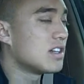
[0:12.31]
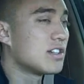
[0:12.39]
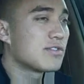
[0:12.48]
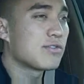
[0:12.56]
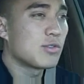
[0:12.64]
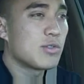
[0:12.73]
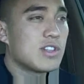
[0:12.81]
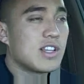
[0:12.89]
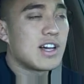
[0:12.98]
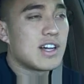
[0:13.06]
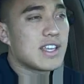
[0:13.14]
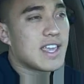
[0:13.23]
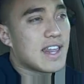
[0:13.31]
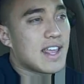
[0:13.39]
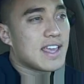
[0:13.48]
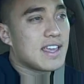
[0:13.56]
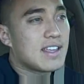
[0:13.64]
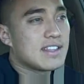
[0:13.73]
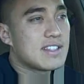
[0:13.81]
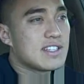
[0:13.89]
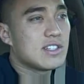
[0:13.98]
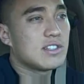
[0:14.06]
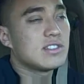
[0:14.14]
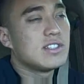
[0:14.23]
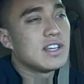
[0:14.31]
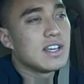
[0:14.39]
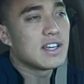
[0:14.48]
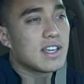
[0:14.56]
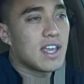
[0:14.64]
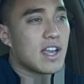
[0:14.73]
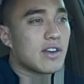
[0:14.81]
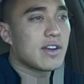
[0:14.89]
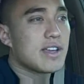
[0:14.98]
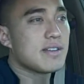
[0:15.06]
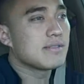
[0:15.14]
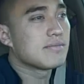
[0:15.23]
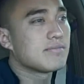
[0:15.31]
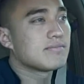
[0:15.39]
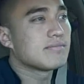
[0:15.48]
under Florida law, get a concealed carry